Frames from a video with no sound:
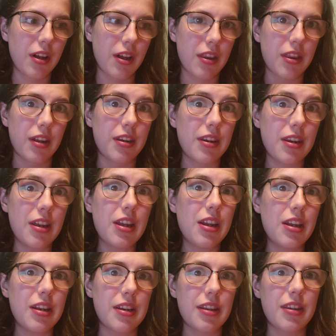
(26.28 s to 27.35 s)
the
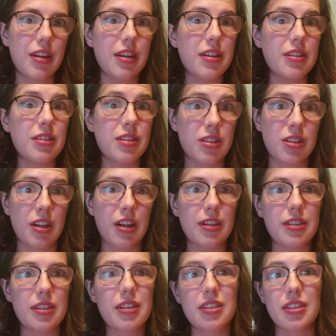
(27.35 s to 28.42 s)
need and the
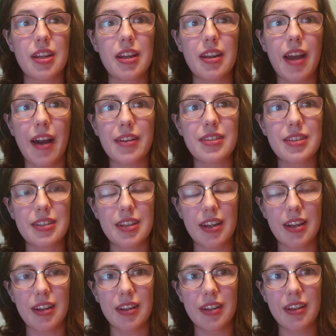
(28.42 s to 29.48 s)
instinct to say yes
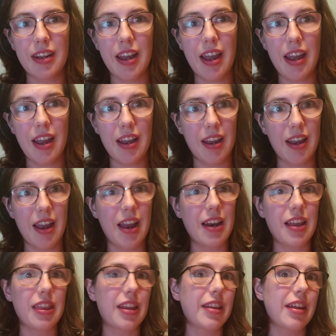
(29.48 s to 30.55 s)
to
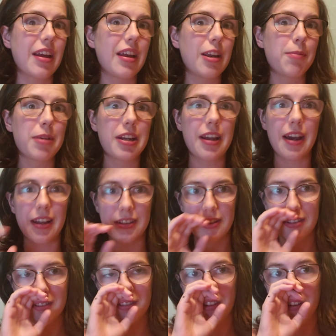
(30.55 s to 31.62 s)
anything that anybody asks
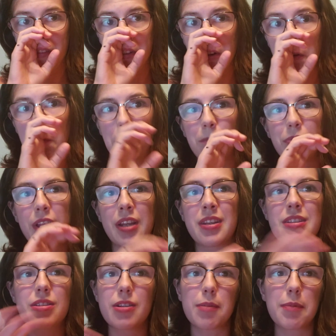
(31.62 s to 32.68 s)
of you. And
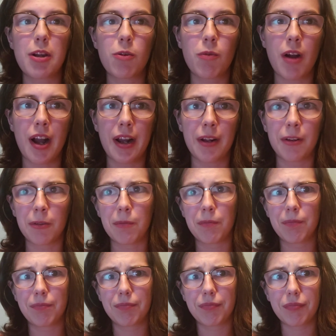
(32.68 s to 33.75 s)
this took me a while
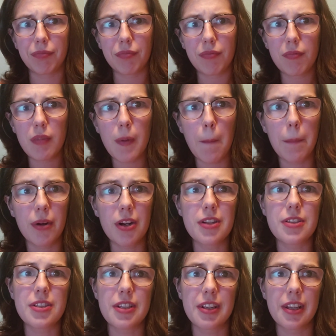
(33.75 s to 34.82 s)

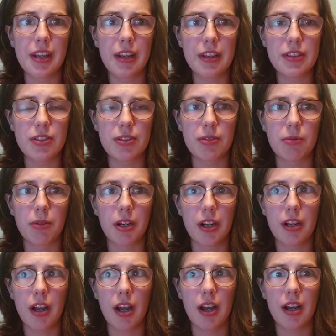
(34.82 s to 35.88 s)
personally to work
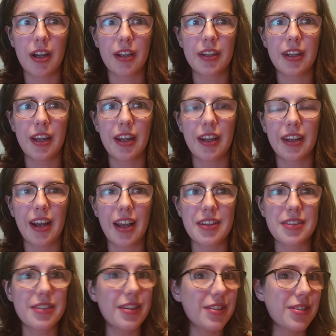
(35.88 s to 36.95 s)
on, and I
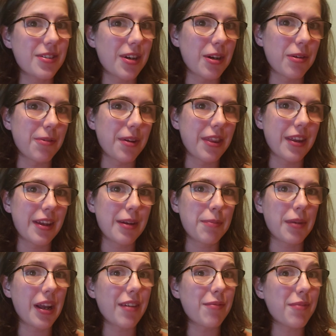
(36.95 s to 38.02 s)
still struggle with it,
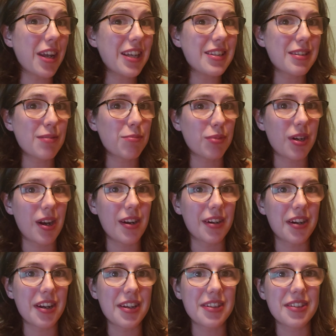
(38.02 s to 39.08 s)
but I've made some
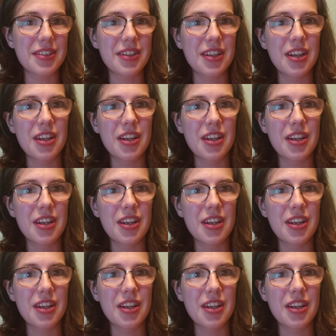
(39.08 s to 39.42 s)
progress.